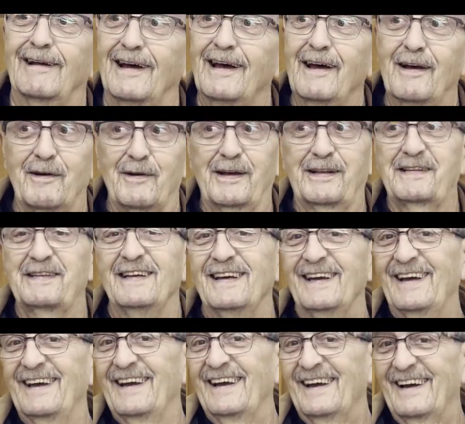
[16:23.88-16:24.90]
It's,
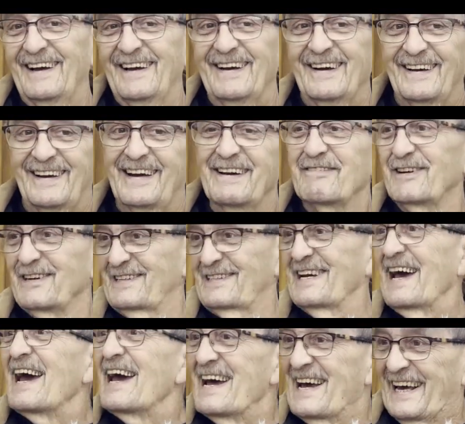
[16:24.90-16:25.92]
give or
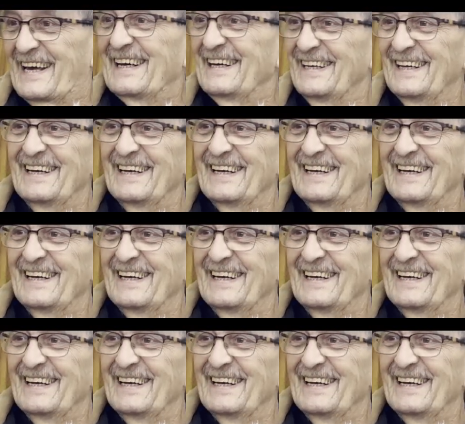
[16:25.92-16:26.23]
take.